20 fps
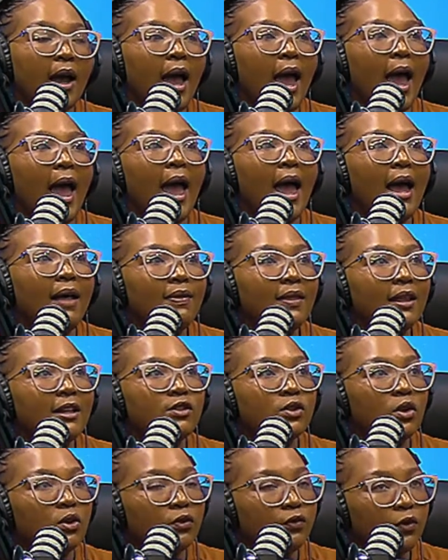And there's,
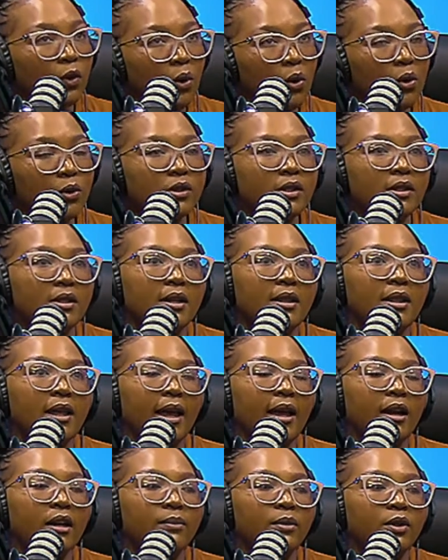of course, the
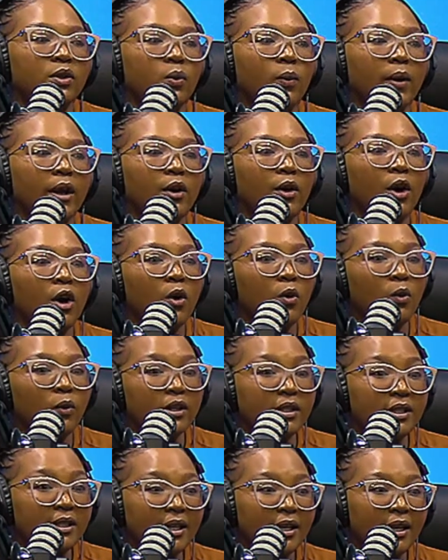element where we're
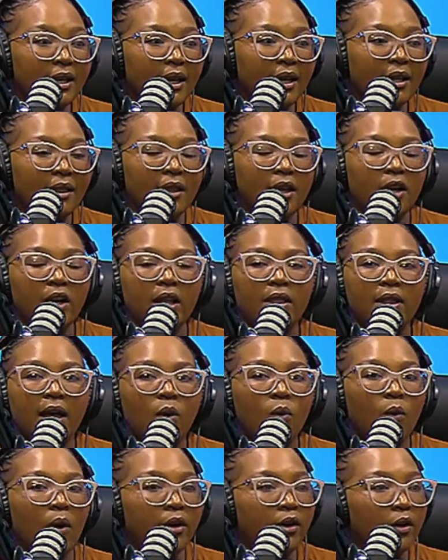sitting in there in that
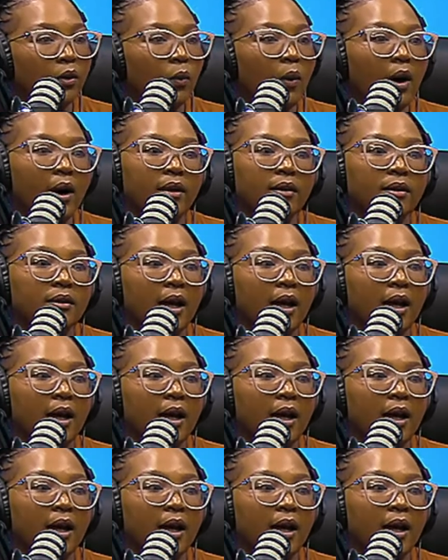one-on-one